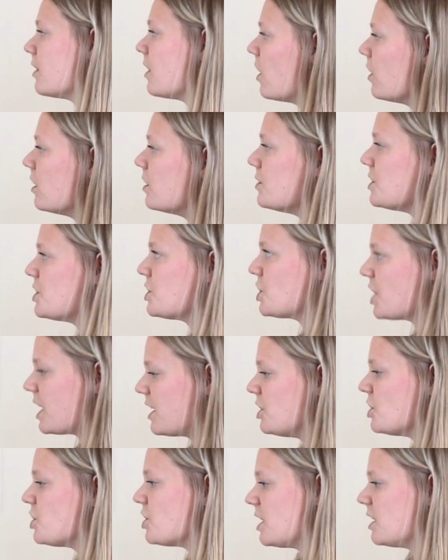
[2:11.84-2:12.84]
the color is
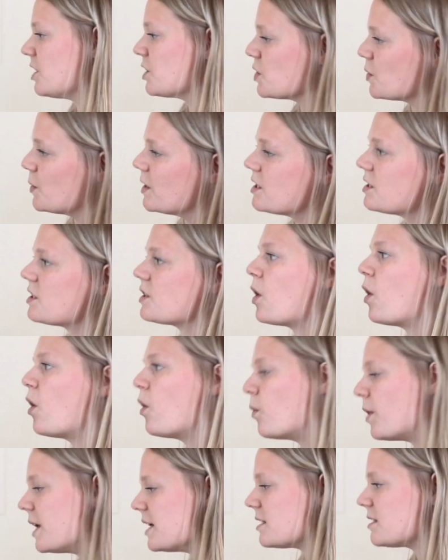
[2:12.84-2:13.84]
changing. So it's
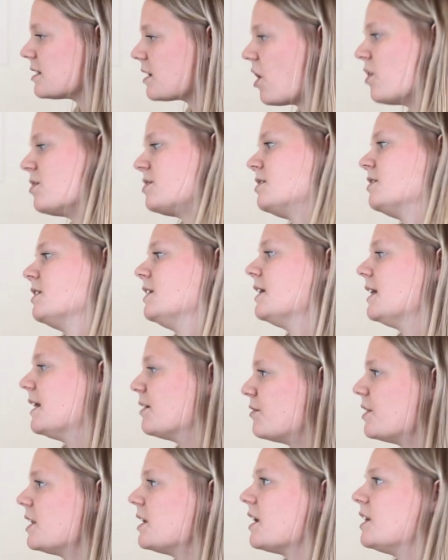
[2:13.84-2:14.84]
always constantly
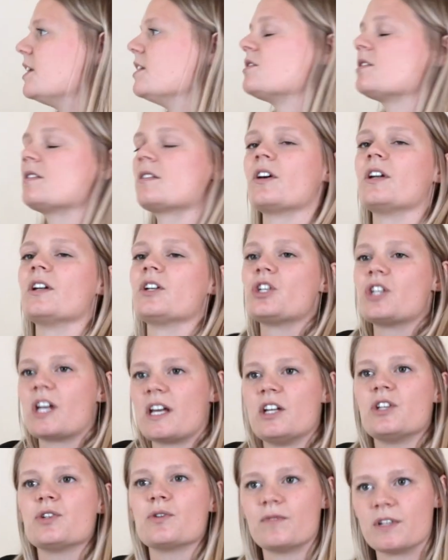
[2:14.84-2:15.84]
living, and it's gonna
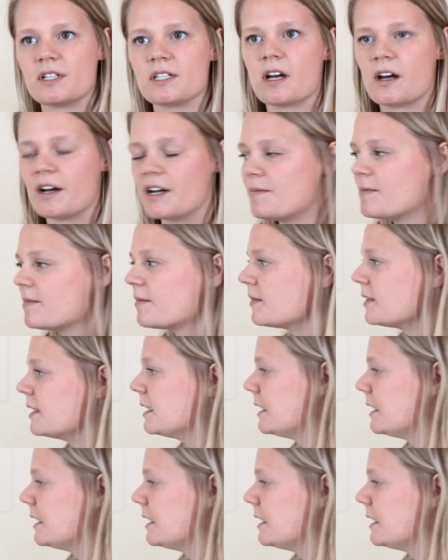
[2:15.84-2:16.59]
change over time.